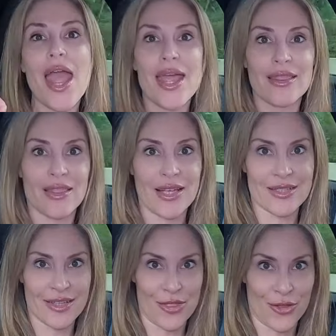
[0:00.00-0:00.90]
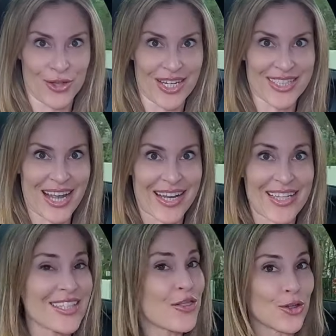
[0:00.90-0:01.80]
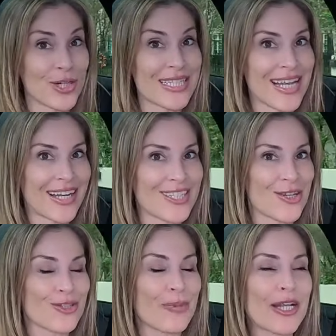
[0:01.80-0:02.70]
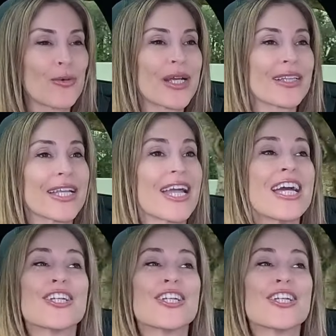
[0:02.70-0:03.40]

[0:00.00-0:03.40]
in less than 30 seconds. And 30 seconds goes by quickly,